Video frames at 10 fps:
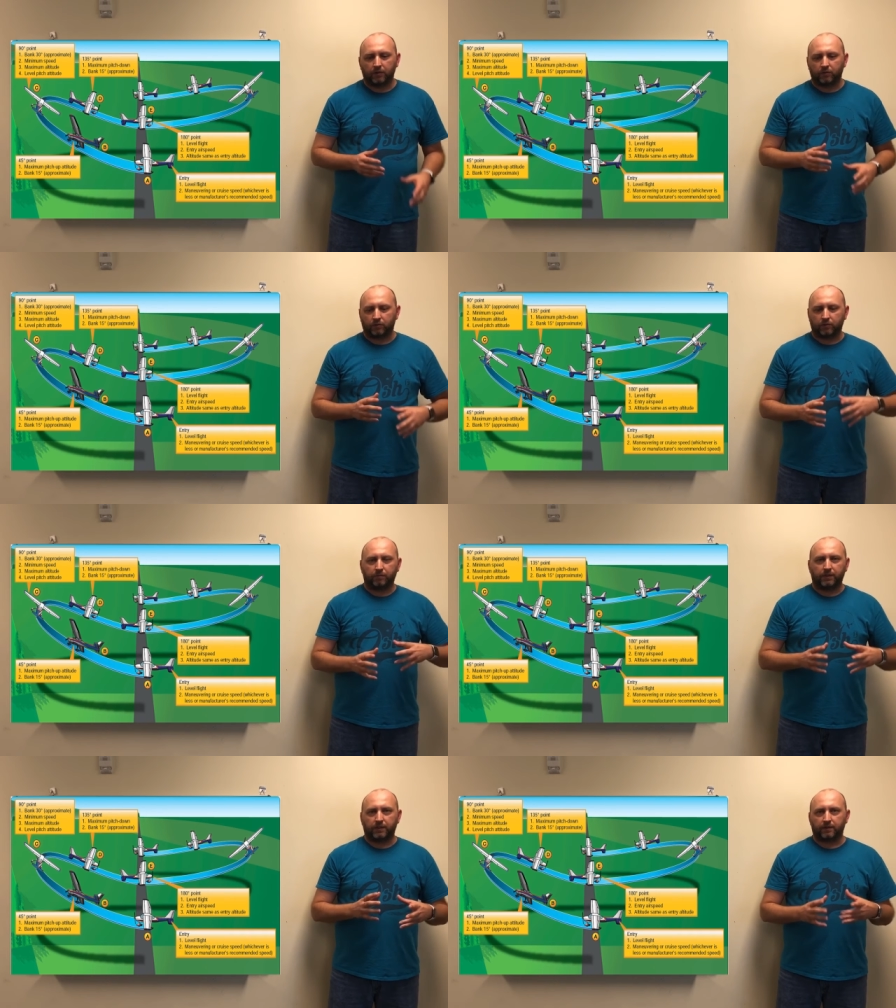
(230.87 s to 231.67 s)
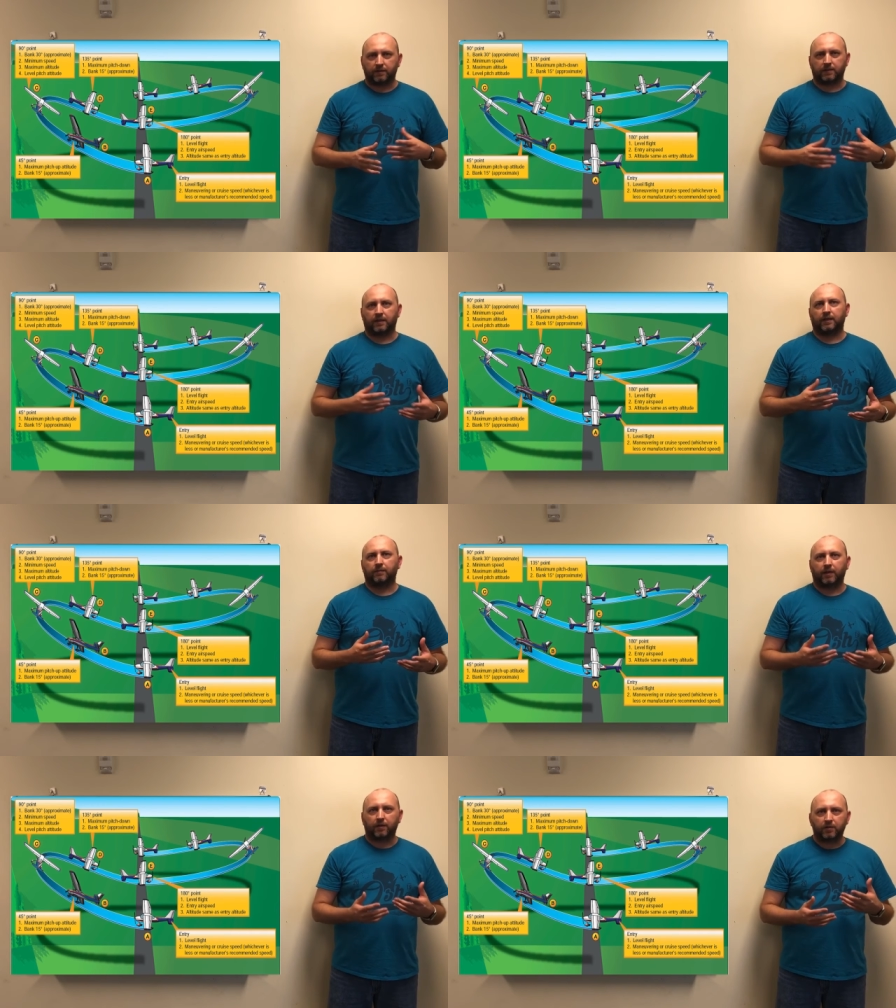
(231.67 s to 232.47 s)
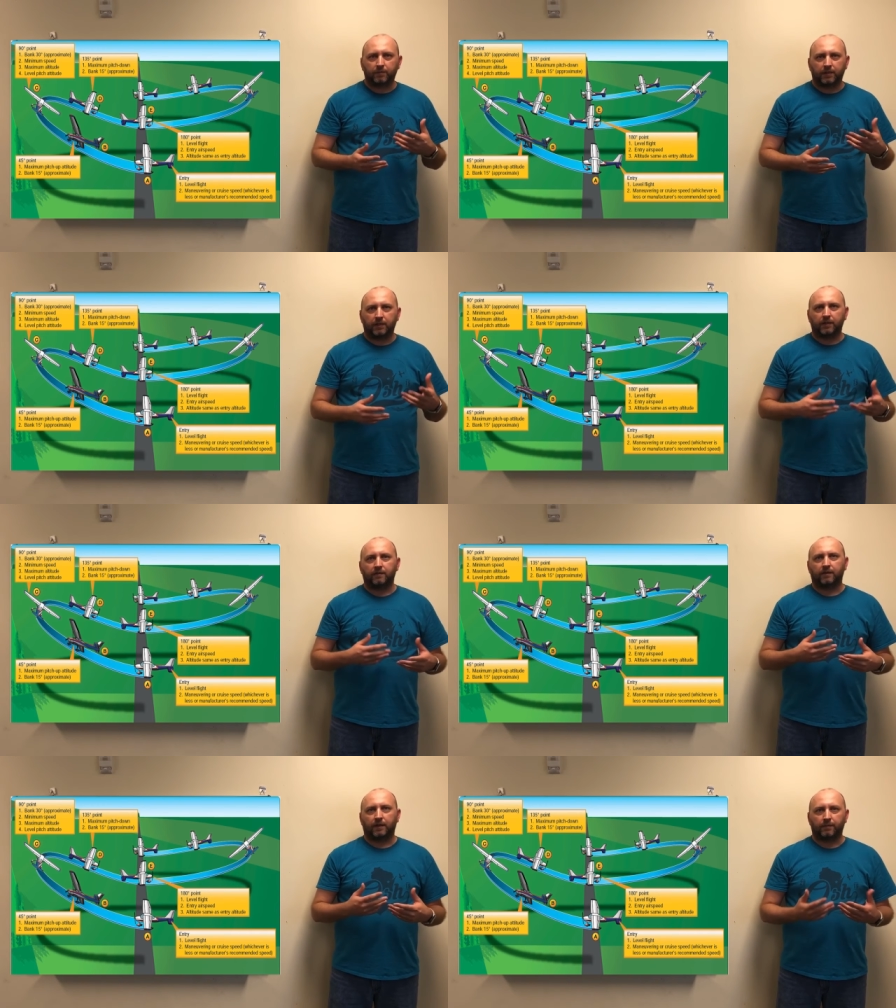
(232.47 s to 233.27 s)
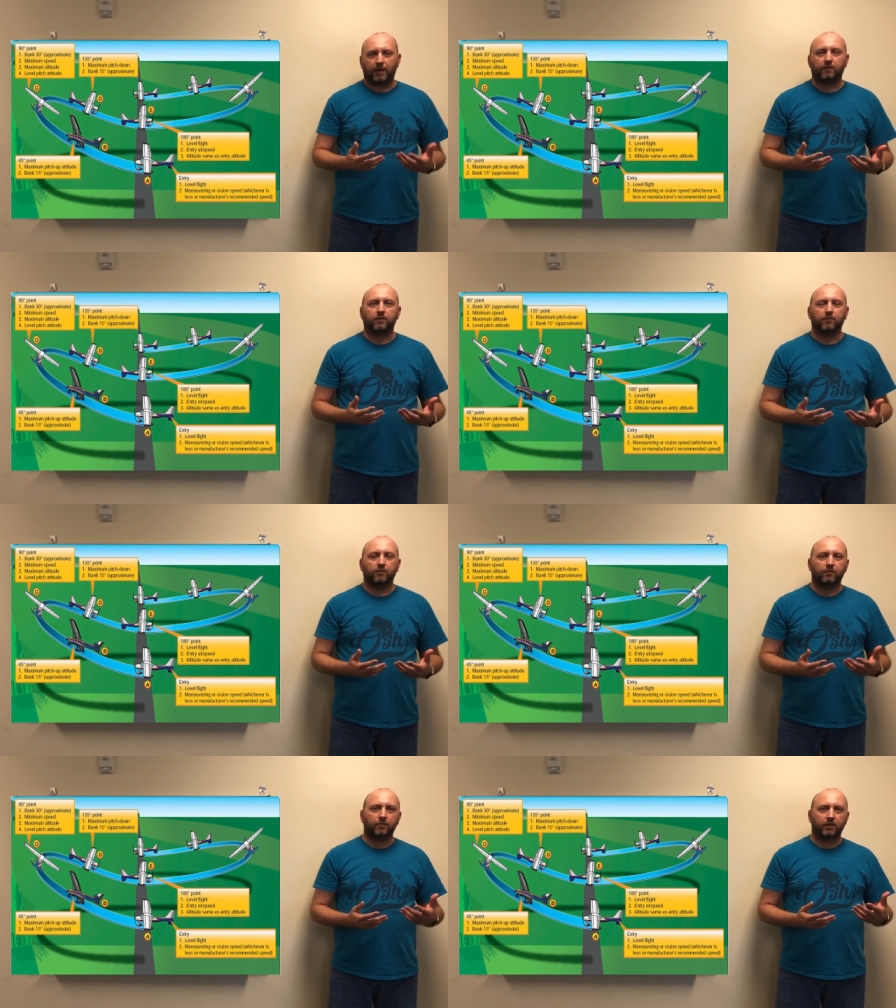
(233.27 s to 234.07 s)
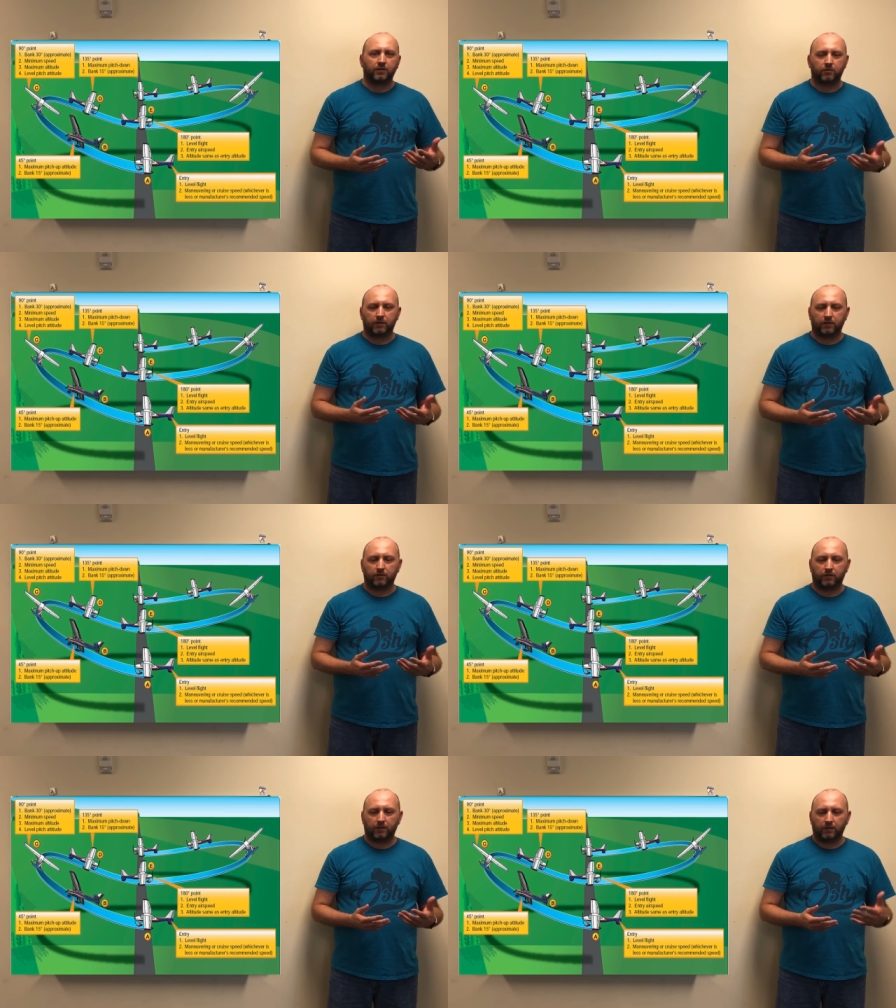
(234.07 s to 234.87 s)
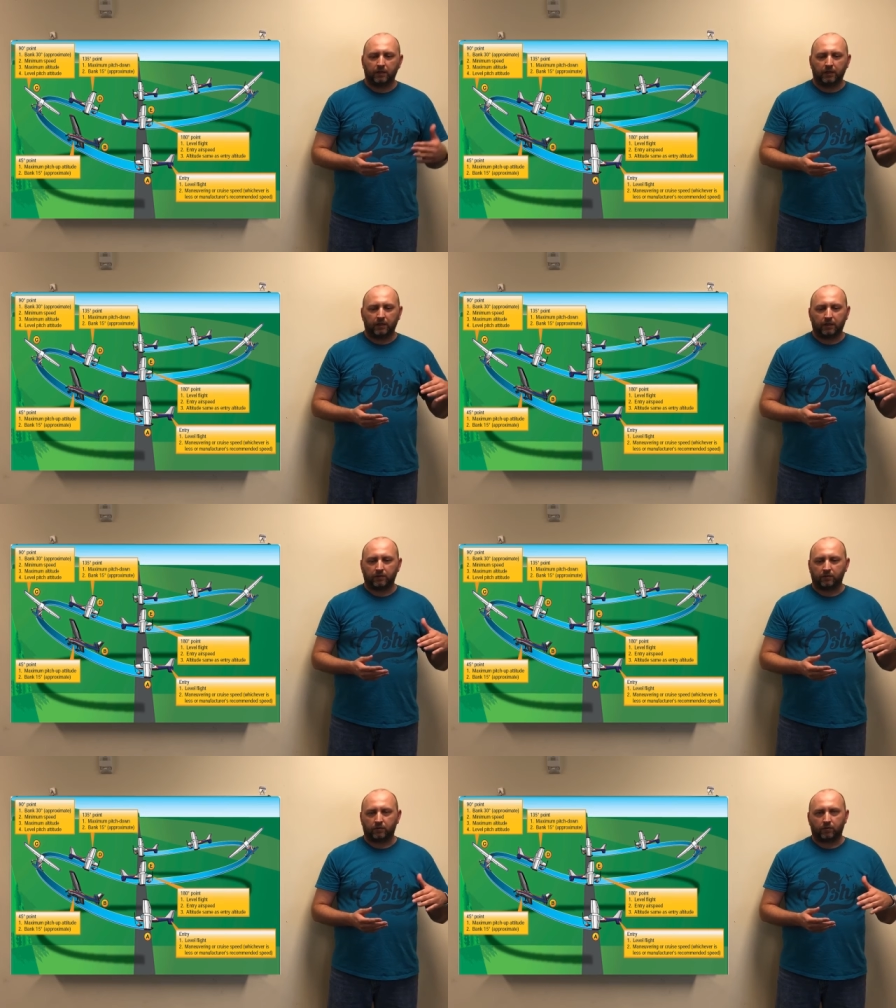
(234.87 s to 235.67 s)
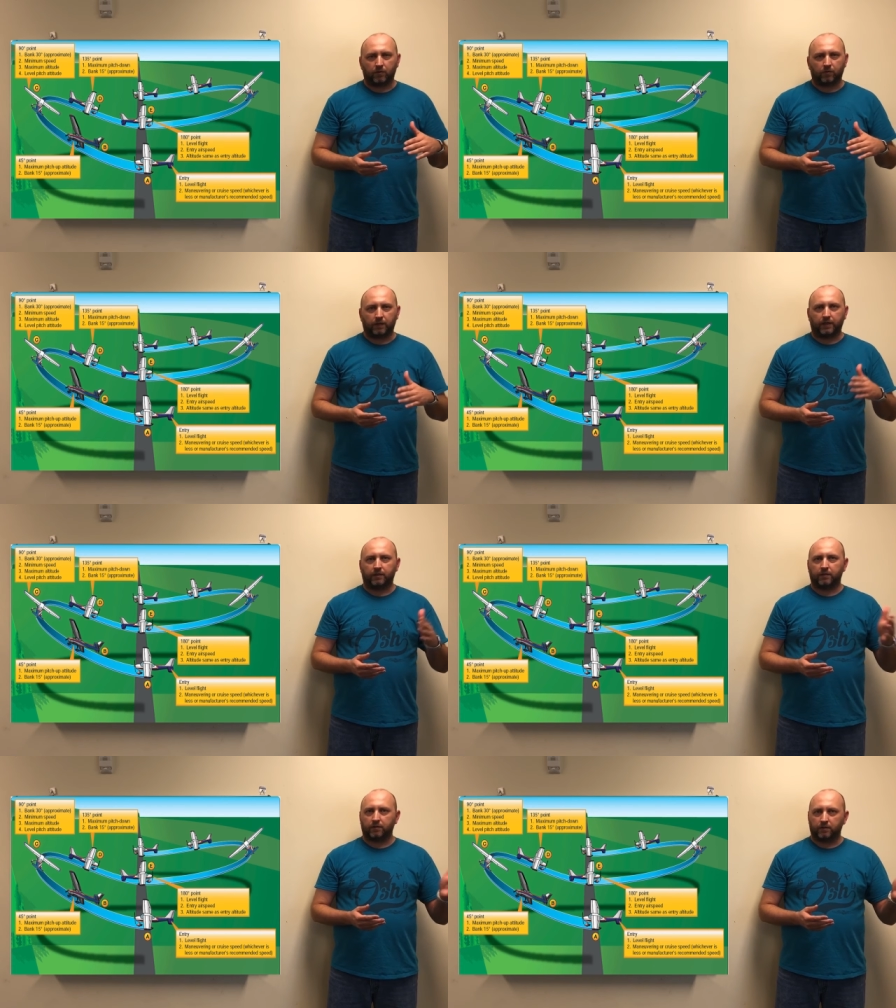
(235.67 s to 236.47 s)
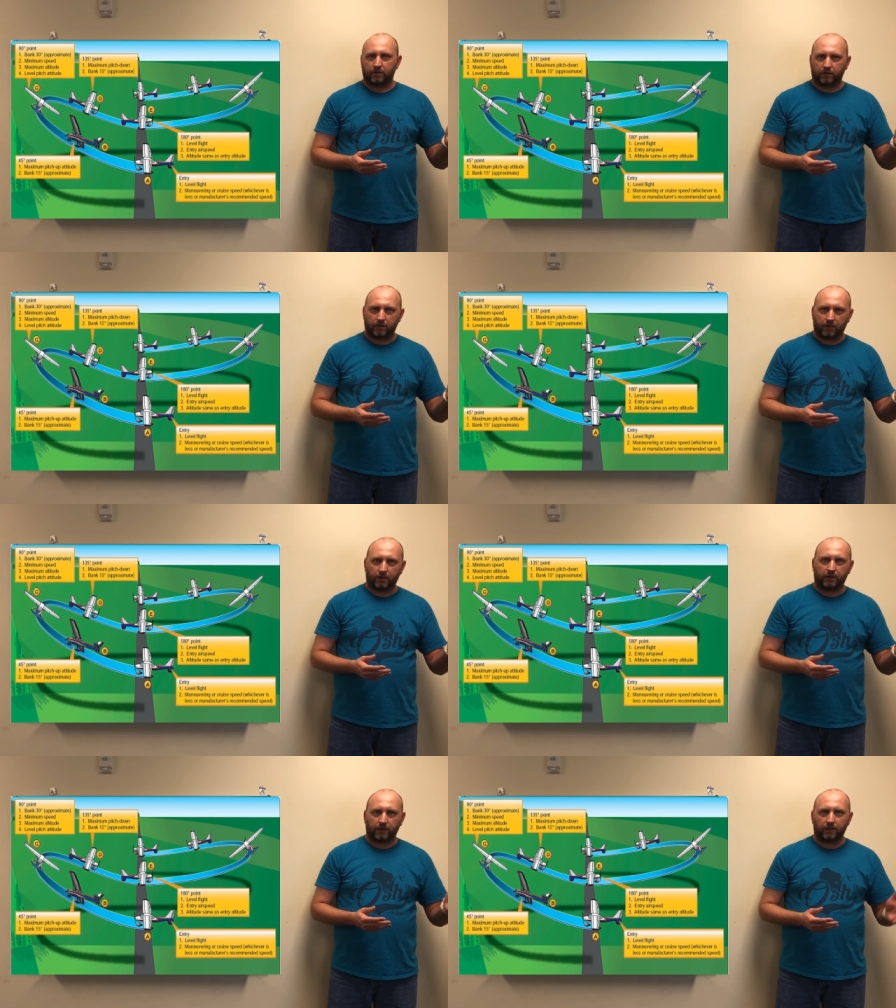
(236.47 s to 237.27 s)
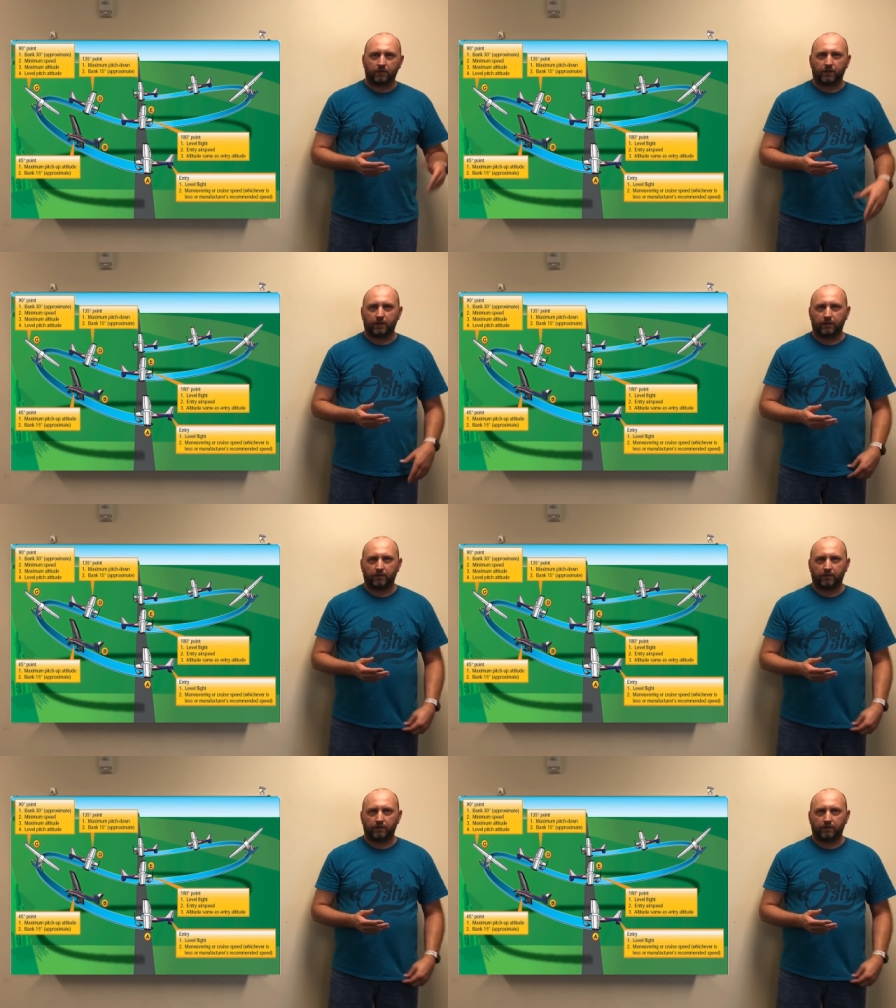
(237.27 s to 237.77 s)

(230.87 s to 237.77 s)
You should be at the same airspeed, same altitude as your entry, and then you'll roll right into turning the other way.